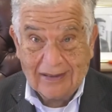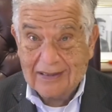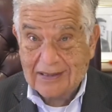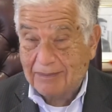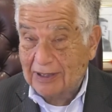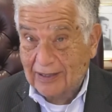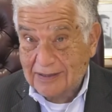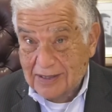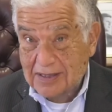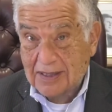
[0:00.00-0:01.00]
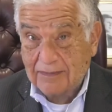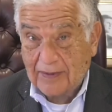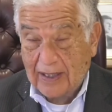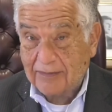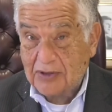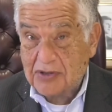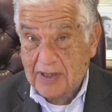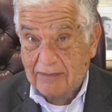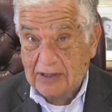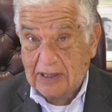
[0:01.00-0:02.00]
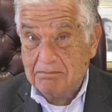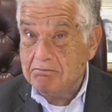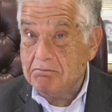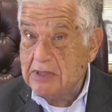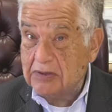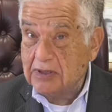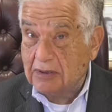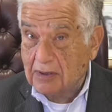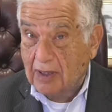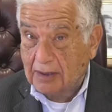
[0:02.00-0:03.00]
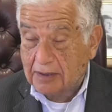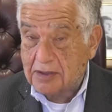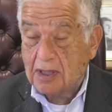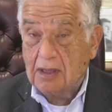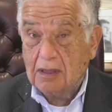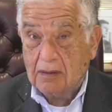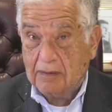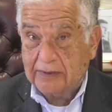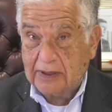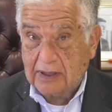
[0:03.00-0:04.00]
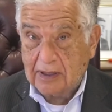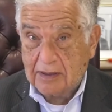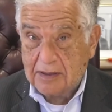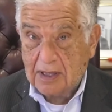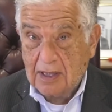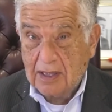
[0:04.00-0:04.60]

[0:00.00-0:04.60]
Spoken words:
something like $65 or $70 million over the years.